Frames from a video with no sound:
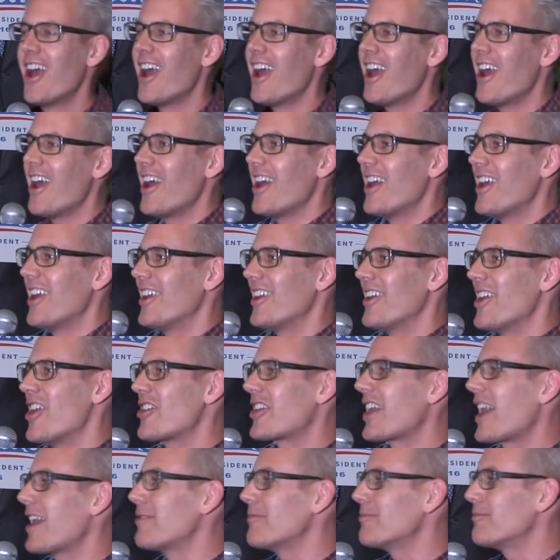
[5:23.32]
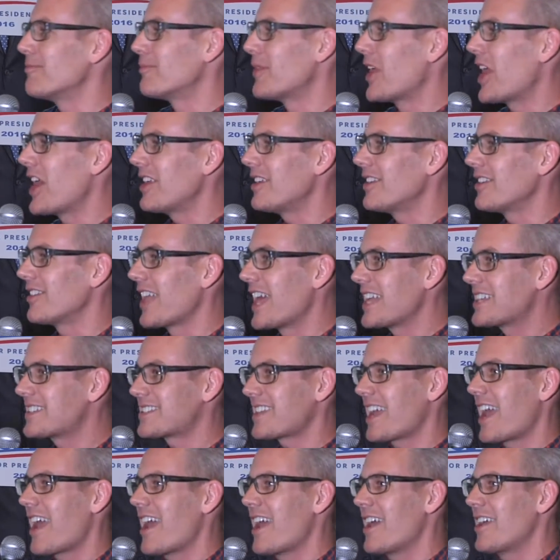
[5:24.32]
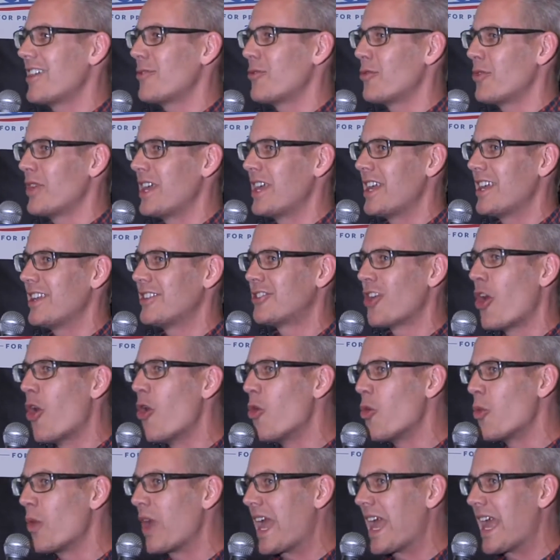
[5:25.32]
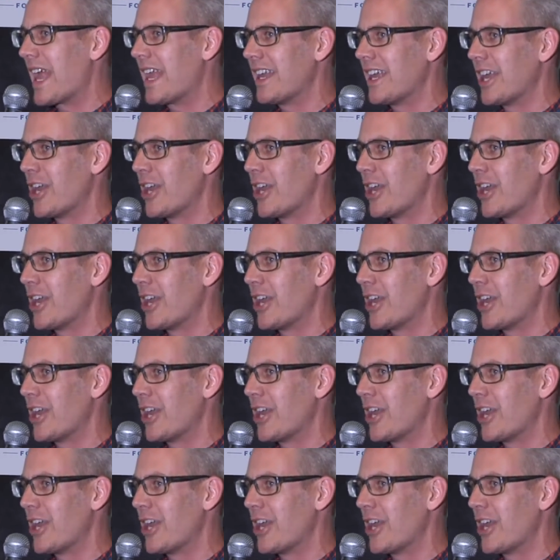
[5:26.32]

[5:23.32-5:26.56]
Okay, but let's say we don't win